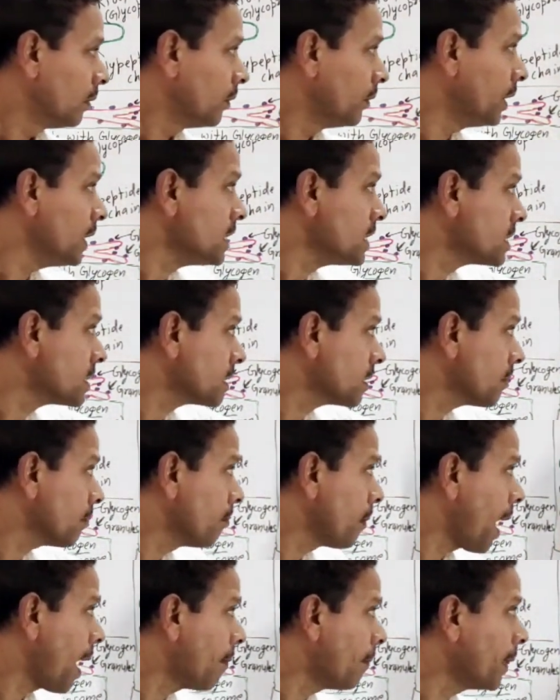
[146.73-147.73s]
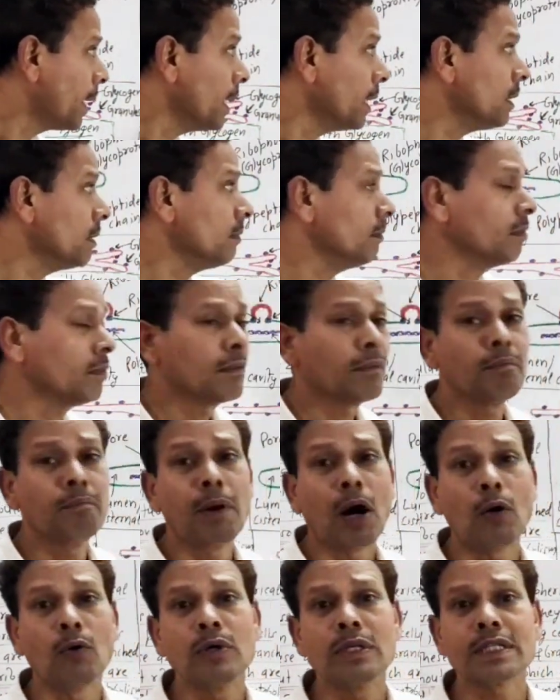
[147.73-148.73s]
this
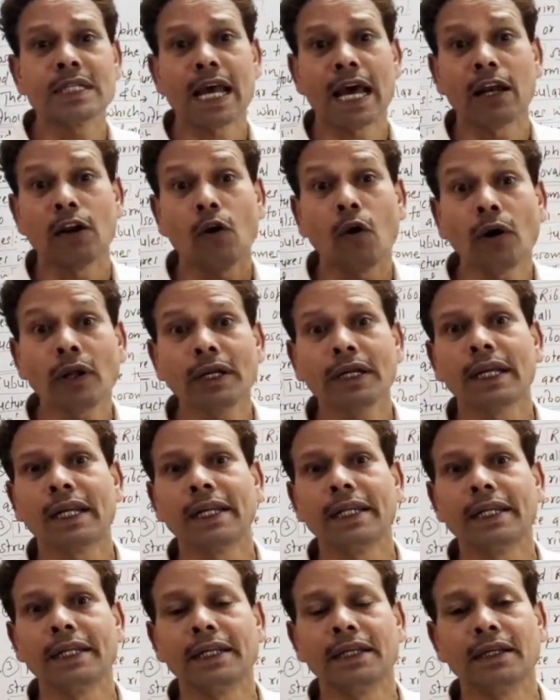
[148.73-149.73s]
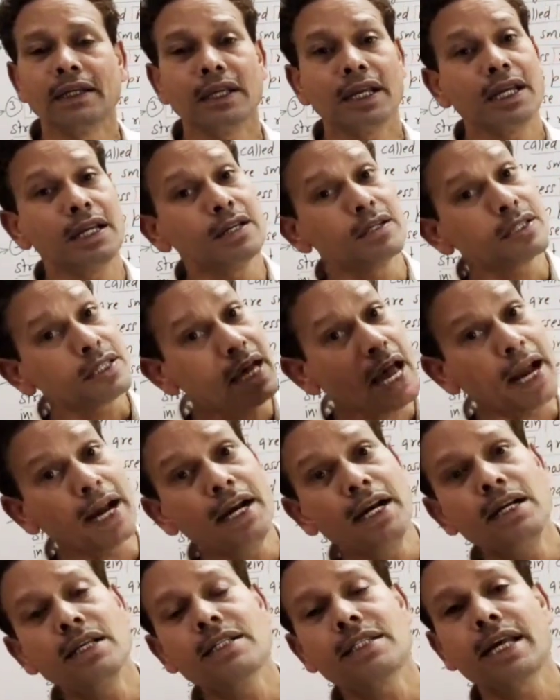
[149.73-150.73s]
membrane-bound cell organelle
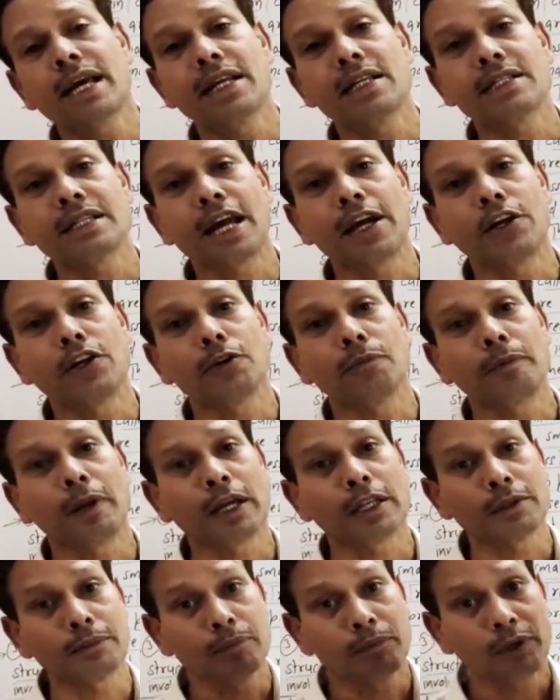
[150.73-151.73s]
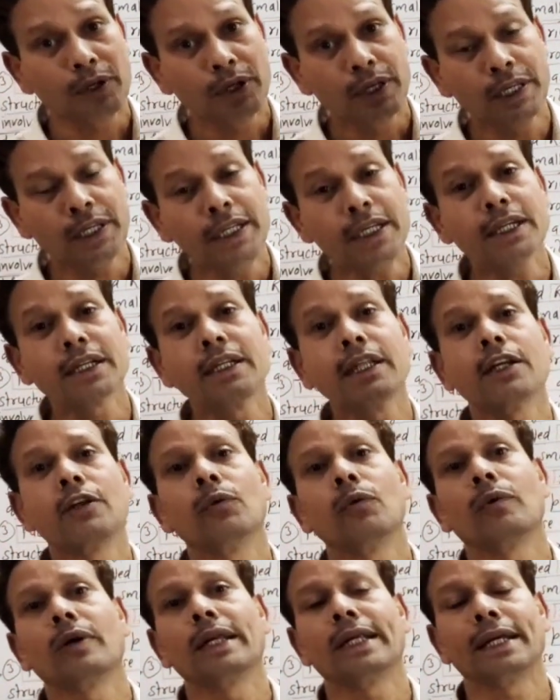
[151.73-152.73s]
inside cell cytoplasm near the
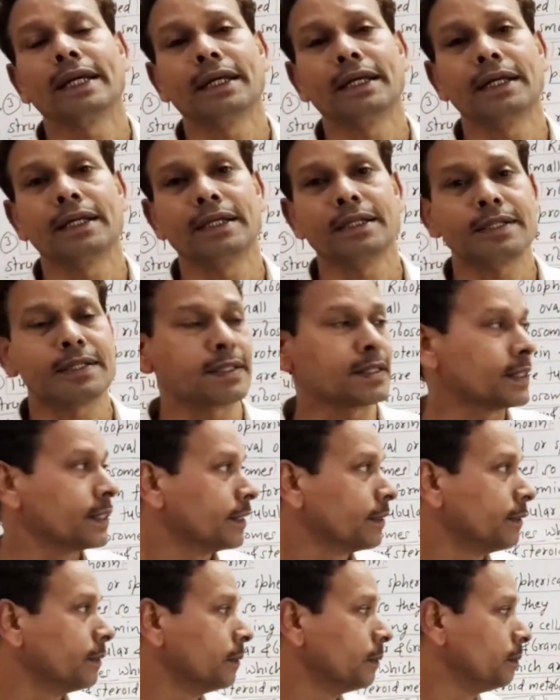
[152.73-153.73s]
nucleus.